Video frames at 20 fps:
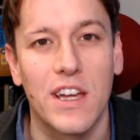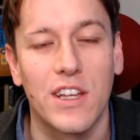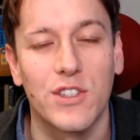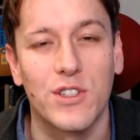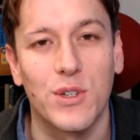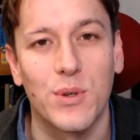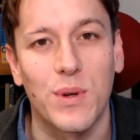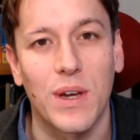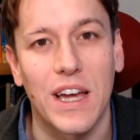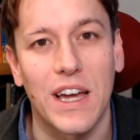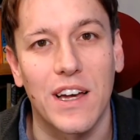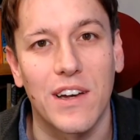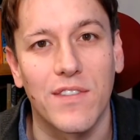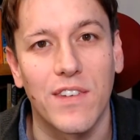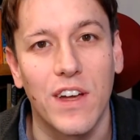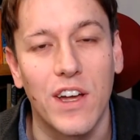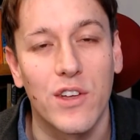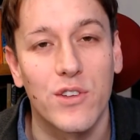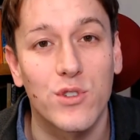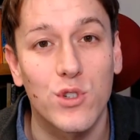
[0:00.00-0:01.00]
to
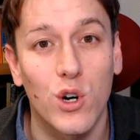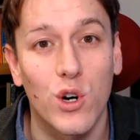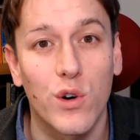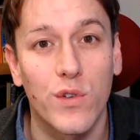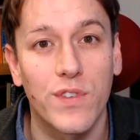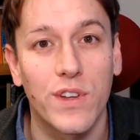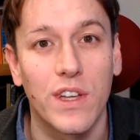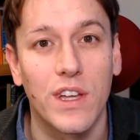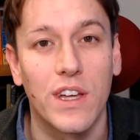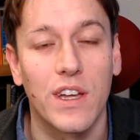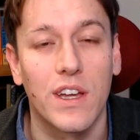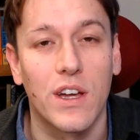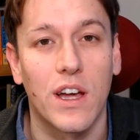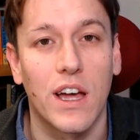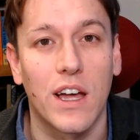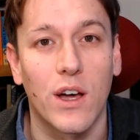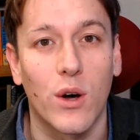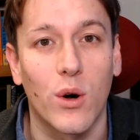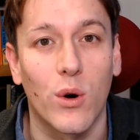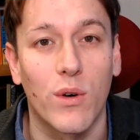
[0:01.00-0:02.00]
have solved,
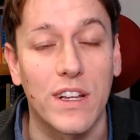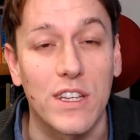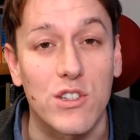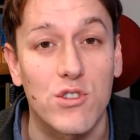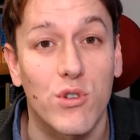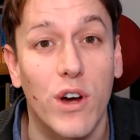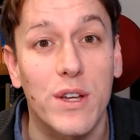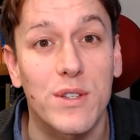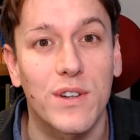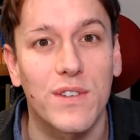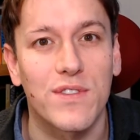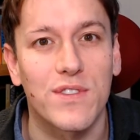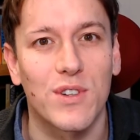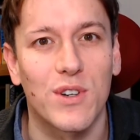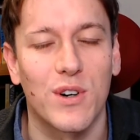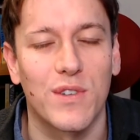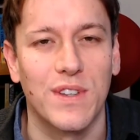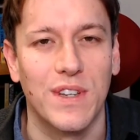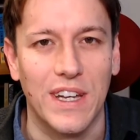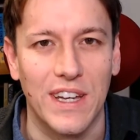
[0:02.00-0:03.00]
or at least tried to have
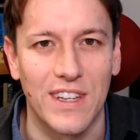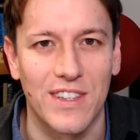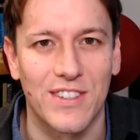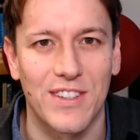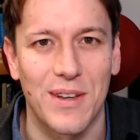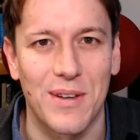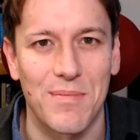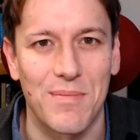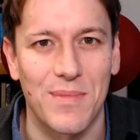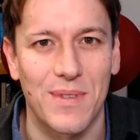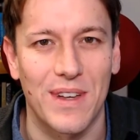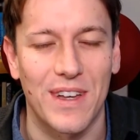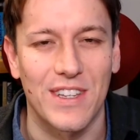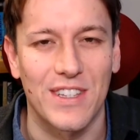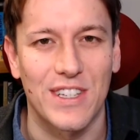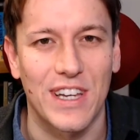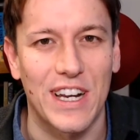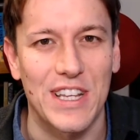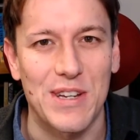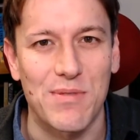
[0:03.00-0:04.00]
solved, some
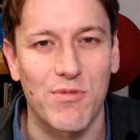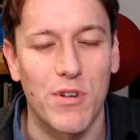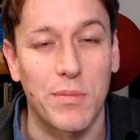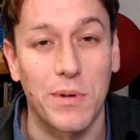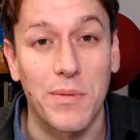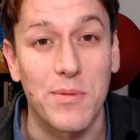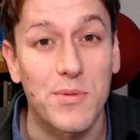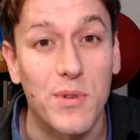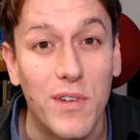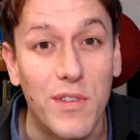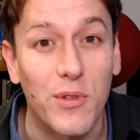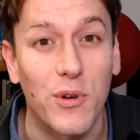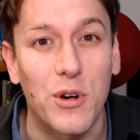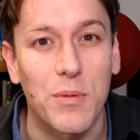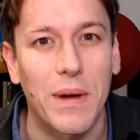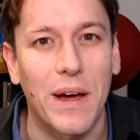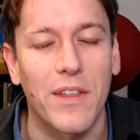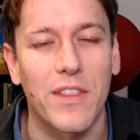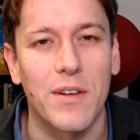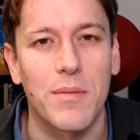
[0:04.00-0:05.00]
challenging problems, to have
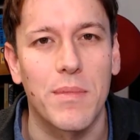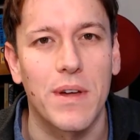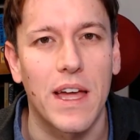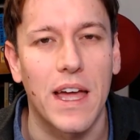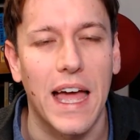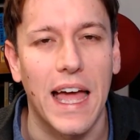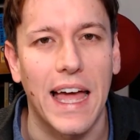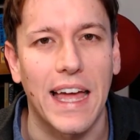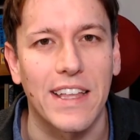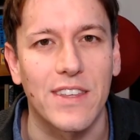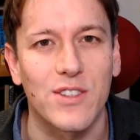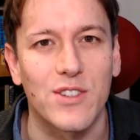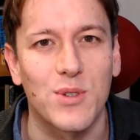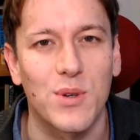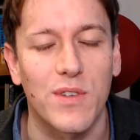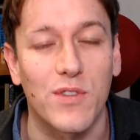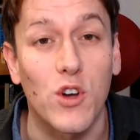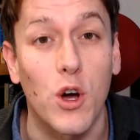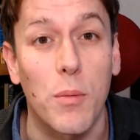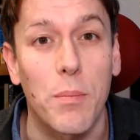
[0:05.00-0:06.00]
thought about them, and
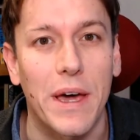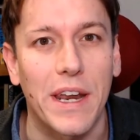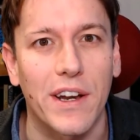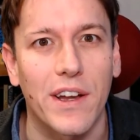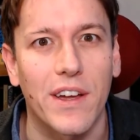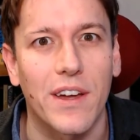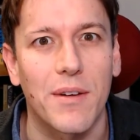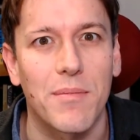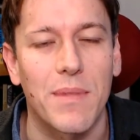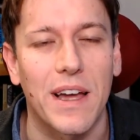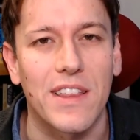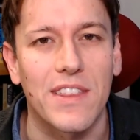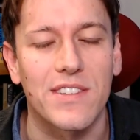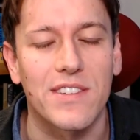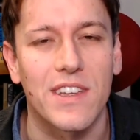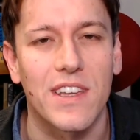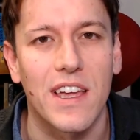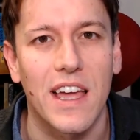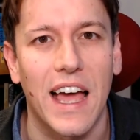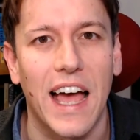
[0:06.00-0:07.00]
to have got better at
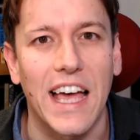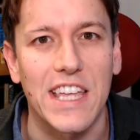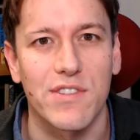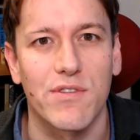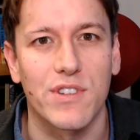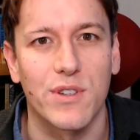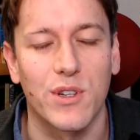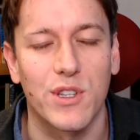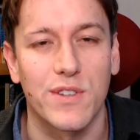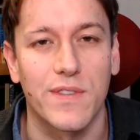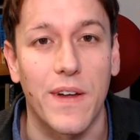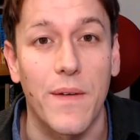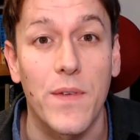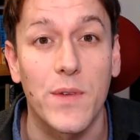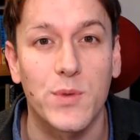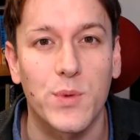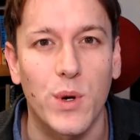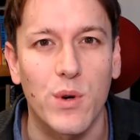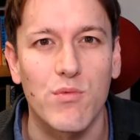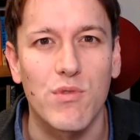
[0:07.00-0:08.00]
maths as a result of it.
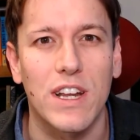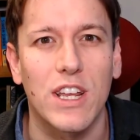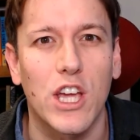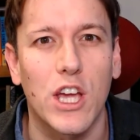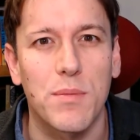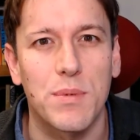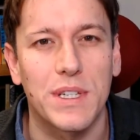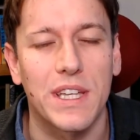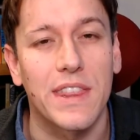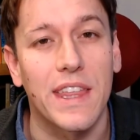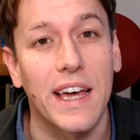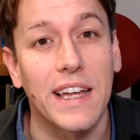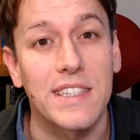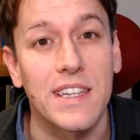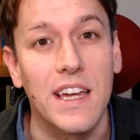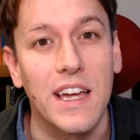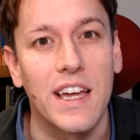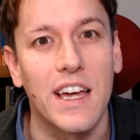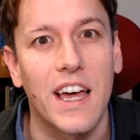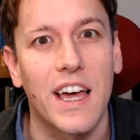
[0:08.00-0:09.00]
So I really hope you did
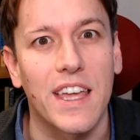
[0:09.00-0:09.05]
that.